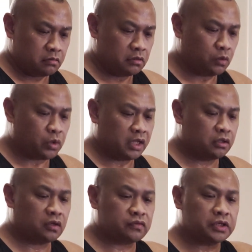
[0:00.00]
the Wade
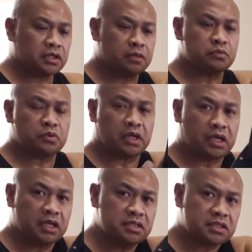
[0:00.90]
Covert comes with
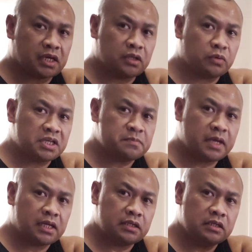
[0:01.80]
an inside the
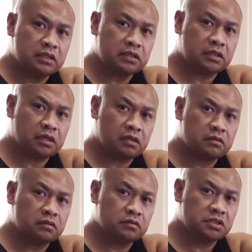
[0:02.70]
waistband
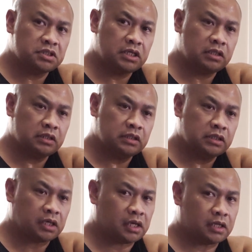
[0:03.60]
sheath,
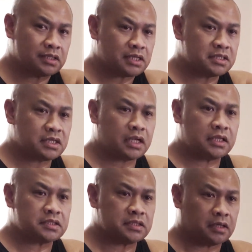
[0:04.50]
and as I said,
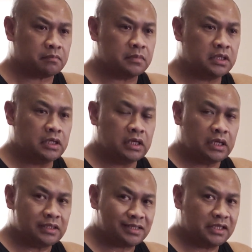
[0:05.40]
it's
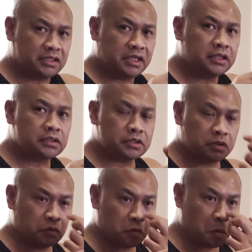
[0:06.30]
illegal
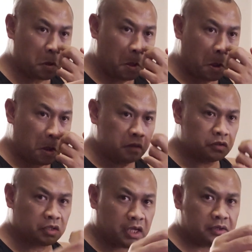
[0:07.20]
to
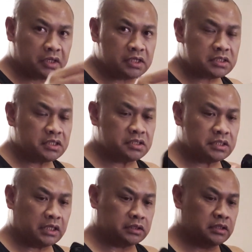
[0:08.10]
carry this
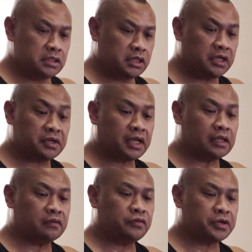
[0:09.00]
concealed here in
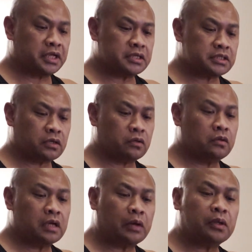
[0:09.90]
California.
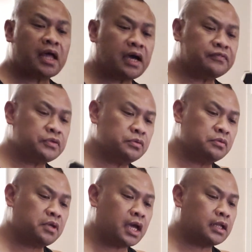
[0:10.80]
So I will have
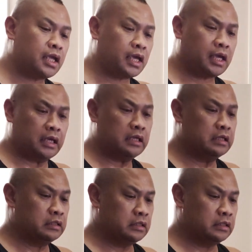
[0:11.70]
to get a